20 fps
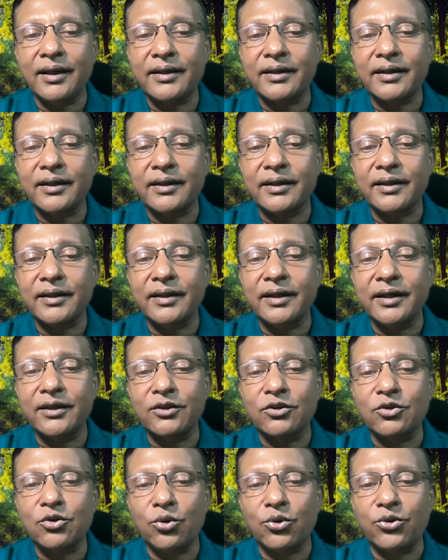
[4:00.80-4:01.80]
like a king
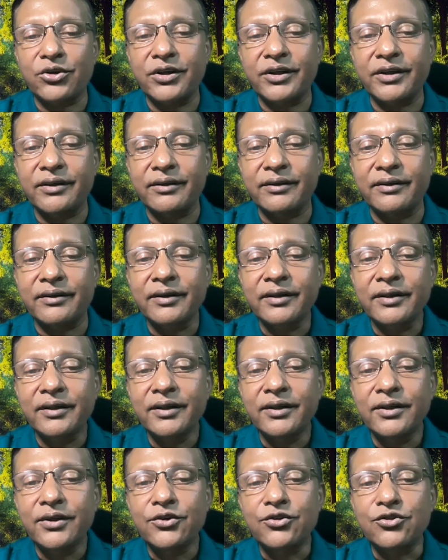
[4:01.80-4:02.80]
and courtier
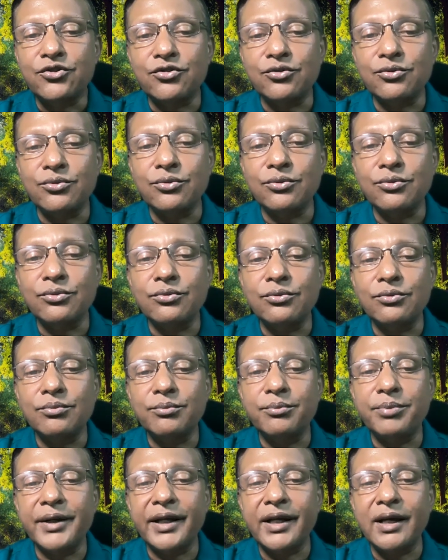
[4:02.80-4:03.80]
to
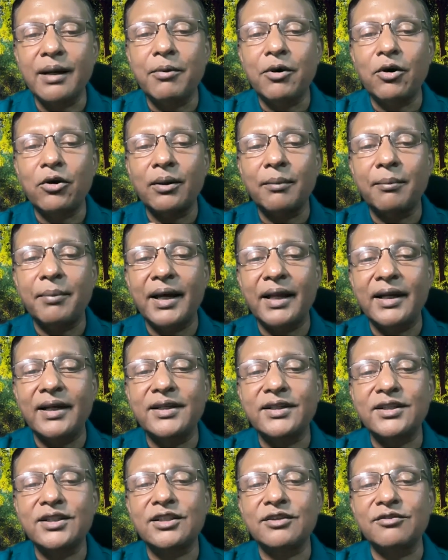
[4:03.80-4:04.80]
bring about a
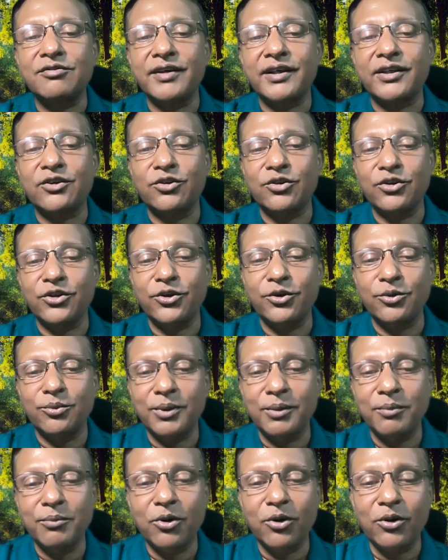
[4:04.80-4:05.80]
balanced effect on the
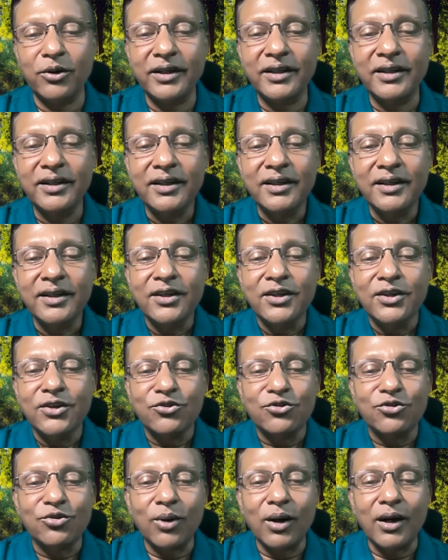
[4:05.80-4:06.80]
human body.
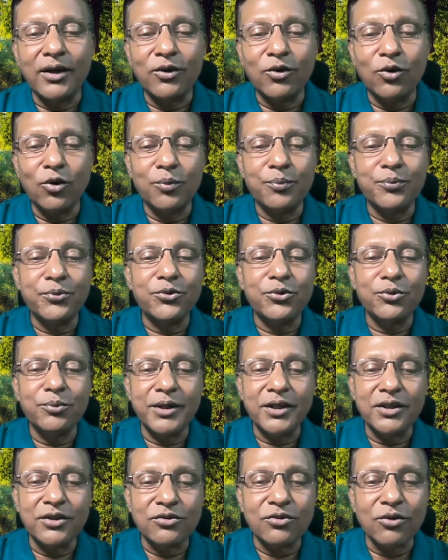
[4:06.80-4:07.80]
So I hope to
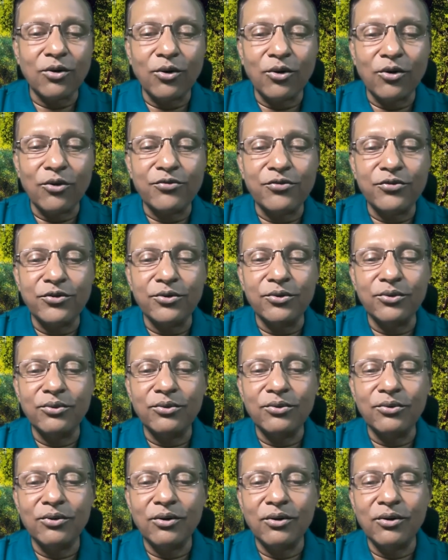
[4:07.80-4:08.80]
meet all of
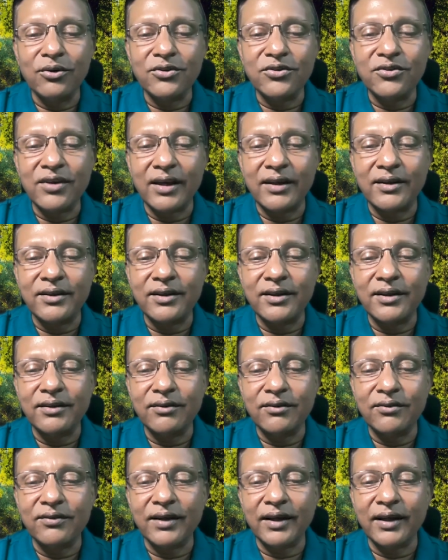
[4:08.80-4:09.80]
you on
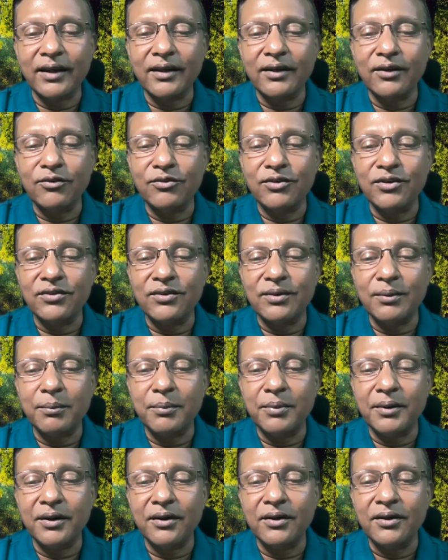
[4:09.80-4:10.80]
Saturday, the 2nd of
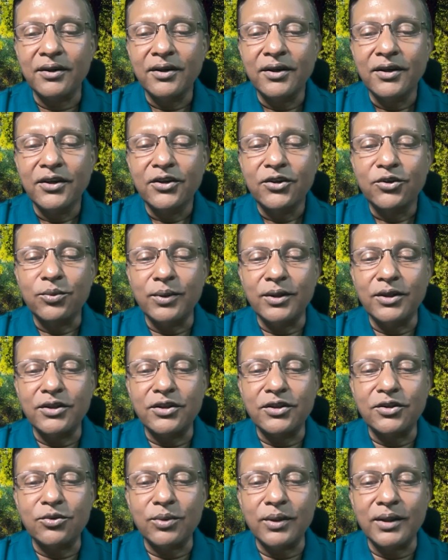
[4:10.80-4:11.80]
December,
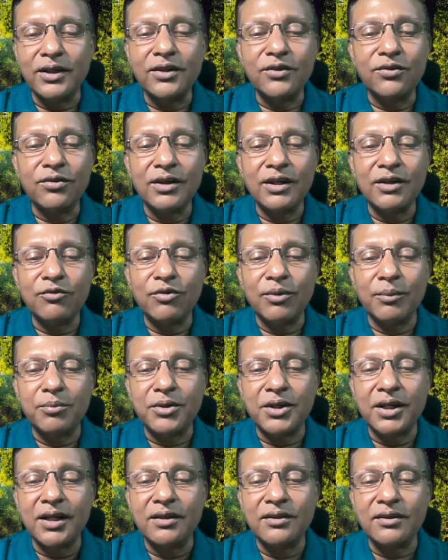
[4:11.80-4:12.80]
2023
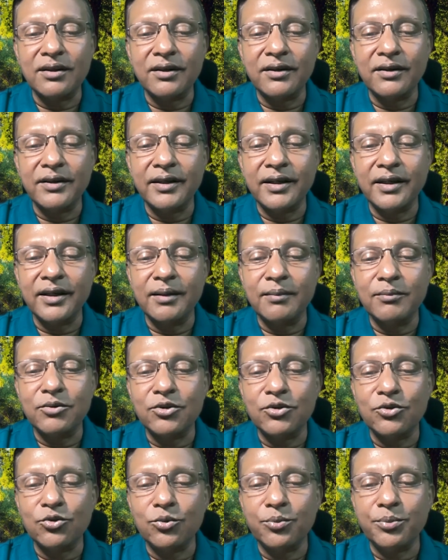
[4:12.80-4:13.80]
from 10:30
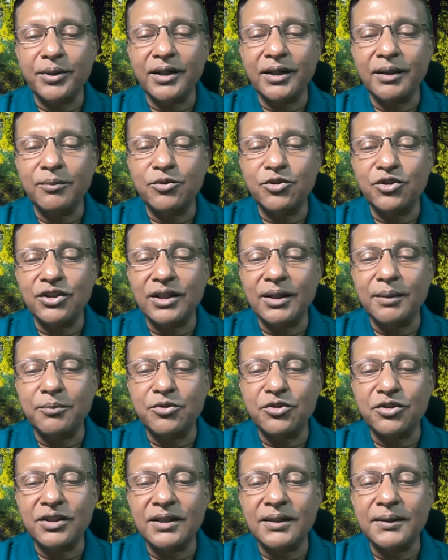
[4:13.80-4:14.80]
a.m. to 2 p.m.
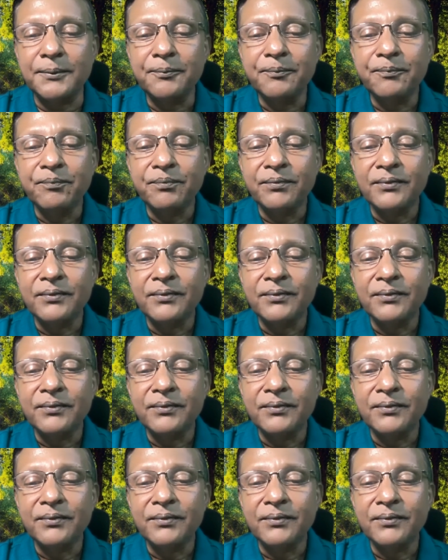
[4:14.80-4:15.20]
GMT.